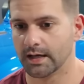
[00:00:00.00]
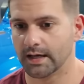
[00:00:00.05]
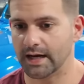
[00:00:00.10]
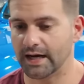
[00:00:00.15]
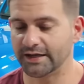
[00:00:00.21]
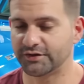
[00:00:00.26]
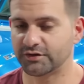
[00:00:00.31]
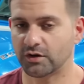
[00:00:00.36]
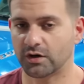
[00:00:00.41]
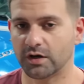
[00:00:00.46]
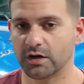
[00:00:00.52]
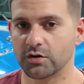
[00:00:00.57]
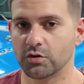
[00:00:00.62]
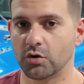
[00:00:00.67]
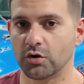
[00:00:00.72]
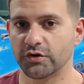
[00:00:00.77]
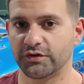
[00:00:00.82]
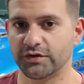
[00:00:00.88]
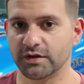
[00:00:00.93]
I started
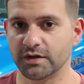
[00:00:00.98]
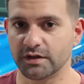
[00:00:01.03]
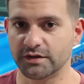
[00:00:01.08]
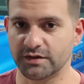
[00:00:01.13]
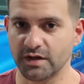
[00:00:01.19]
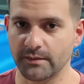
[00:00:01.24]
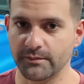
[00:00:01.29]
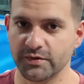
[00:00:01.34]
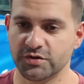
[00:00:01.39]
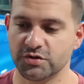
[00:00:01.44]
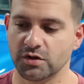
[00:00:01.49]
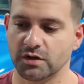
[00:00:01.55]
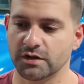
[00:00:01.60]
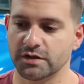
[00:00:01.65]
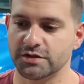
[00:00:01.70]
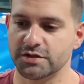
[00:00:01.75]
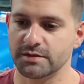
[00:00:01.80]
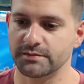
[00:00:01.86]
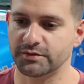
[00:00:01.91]
noticing the temperature on
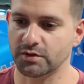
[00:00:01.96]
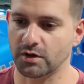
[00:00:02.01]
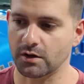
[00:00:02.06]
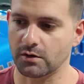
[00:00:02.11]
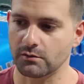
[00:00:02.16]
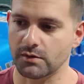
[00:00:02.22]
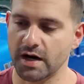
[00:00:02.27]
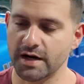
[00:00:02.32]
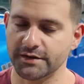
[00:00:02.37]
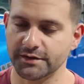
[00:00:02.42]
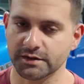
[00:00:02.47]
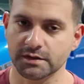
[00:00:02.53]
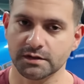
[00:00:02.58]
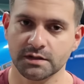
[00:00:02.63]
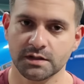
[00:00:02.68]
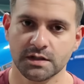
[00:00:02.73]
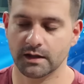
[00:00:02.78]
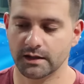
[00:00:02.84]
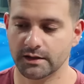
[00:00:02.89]
the Jeep started rising
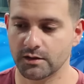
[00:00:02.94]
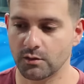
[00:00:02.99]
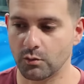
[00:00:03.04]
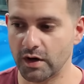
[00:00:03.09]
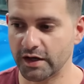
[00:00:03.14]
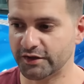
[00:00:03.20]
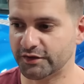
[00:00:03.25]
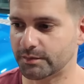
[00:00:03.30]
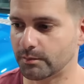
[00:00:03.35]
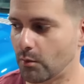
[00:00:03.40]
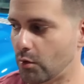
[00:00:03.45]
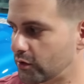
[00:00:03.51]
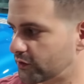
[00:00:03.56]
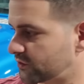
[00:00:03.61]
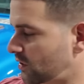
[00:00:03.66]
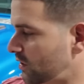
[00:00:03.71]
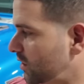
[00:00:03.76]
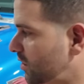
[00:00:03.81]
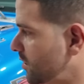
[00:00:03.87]
and the white smoke
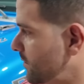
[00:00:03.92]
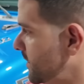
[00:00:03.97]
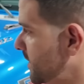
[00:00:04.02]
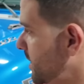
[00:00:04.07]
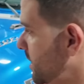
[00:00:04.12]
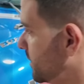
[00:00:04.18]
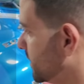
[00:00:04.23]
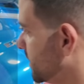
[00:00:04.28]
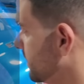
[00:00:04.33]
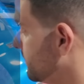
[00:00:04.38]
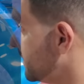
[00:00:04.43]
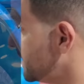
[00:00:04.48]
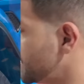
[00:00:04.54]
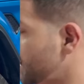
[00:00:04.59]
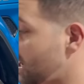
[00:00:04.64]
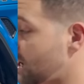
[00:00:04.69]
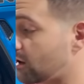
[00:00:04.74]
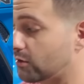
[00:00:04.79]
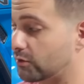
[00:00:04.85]
started coming out again, but
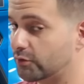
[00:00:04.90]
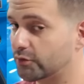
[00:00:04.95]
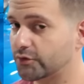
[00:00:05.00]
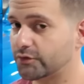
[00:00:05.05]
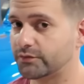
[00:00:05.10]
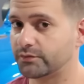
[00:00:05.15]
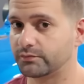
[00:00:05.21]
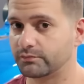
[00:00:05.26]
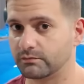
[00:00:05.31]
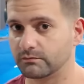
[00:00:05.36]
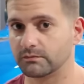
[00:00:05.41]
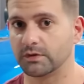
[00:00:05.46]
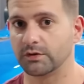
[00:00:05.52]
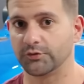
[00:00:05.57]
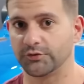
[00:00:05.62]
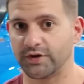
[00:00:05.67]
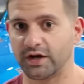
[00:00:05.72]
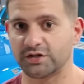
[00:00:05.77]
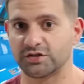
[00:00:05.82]
now
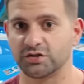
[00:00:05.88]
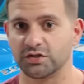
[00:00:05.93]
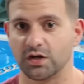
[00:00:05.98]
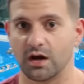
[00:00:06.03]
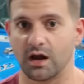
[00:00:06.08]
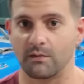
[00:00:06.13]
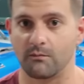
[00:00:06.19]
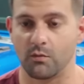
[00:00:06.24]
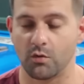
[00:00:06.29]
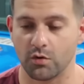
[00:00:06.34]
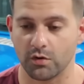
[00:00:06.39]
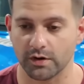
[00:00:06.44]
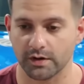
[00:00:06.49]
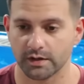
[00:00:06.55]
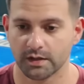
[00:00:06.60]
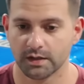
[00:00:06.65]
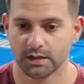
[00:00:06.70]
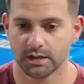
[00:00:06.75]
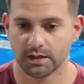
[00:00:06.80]
it was actually a lot more.
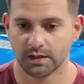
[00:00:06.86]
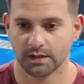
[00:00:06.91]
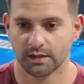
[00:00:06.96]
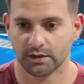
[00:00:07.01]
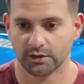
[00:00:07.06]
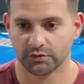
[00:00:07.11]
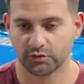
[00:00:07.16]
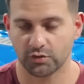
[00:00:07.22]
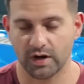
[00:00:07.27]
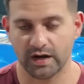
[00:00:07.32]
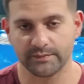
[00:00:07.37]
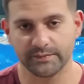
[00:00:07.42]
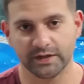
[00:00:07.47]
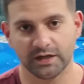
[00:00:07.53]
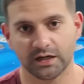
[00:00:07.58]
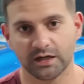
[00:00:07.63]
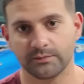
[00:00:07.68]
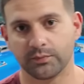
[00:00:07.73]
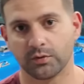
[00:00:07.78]
So I
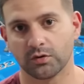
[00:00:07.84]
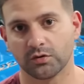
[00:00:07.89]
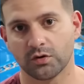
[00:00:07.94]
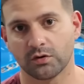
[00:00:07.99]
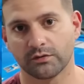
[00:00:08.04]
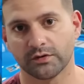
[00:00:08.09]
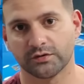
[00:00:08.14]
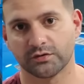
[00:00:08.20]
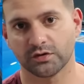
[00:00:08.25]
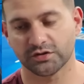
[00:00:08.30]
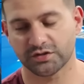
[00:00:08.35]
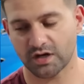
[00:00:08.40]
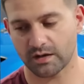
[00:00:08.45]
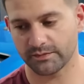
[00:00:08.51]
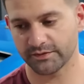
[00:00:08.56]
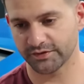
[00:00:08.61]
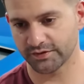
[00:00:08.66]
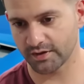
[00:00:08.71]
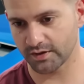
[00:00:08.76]
immediately pulled over to a
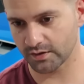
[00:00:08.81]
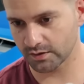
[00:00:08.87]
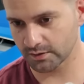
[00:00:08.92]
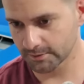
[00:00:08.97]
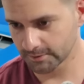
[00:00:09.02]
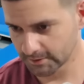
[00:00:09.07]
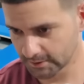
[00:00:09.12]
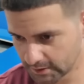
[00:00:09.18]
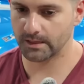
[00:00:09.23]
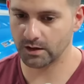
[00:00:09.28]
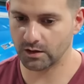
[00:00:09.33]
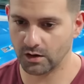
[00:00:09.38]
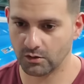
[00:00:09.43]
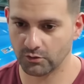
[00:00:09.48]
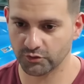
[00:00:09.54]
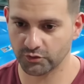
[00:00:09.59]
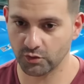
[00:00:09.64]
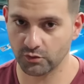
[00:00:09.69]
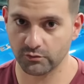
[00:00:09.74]
shopping center. The
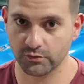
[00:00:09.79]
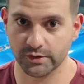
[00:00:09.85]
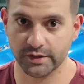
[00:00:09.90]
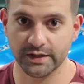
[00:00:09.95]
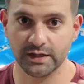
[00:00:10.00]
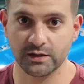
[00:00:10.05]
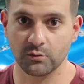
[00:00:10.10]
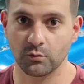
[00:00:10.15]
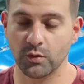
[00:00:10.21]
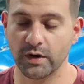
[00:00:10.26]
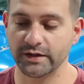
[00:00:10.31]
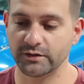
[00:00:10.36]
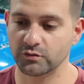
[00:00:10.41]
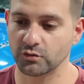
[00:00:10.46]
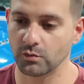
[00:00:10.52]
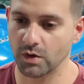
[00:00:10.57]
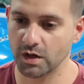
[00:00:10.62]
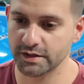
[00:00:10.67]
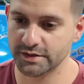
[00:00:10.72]
car was overheating way
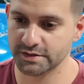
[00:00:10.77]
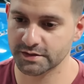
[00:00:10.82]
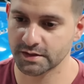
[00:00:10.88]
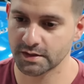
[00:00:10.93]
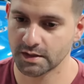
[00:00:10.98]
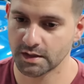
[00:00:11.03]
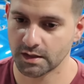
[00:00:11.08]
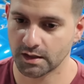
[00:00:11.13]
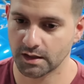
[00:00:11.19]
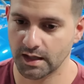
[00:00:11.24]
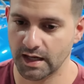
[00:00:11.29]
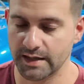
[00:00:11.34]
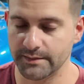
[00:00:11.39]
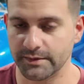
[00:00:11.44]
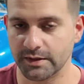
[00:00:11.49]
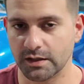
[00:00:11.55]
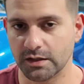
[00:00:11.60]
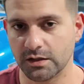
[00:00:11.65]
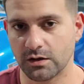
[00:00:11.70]
too much. I
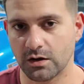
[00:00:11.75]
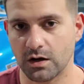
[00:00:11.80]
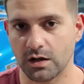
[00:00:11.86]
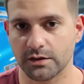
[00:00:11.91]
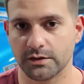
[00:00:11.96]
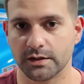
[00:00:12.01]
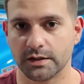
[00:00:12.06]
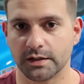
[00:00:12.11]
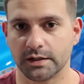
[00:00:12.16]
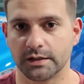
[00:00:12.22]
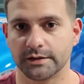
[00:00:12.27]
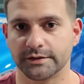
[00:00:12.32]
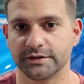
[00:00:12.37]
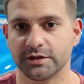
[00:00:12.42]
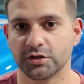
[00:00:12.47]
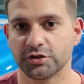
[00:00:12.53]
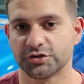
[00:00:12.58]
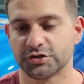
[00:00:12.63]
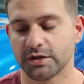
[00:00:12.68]
immediately called the
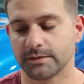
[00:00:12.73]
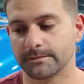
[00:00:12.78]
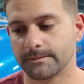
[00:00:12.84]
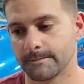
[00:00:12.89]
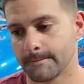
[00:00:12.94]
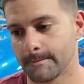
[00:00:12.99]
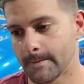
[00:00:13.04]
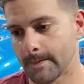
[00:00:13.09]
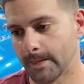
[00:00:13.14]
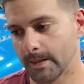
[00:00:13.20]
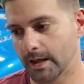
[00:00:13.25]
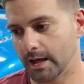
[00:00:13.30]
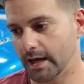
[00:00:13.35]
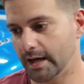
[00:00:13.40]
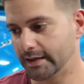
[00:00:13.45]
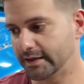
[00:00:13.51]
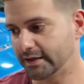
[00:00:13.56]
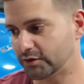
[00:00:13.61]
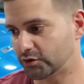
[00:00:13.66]
dealership
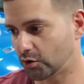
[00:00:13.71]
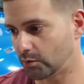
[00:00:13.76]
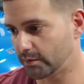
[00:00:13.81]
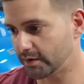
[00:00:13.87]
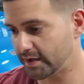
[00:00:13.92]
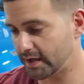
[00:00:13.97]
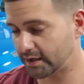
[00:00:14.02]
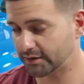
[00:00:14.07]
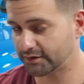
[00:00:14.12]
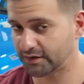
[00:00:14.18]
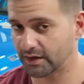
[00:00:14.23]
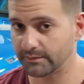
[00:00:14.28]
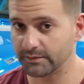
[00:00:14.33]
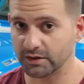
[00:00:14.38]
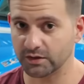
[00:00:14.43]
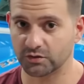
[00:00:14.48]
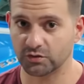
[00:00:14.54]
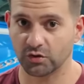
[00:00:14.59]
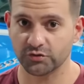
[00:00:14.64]
and they told me they could send
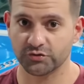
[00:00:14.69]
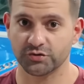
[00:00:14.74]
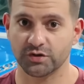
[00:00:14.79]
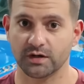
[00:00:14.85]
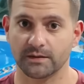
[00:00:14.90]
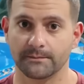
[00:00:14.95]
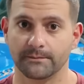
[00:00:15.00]
me a tow truck,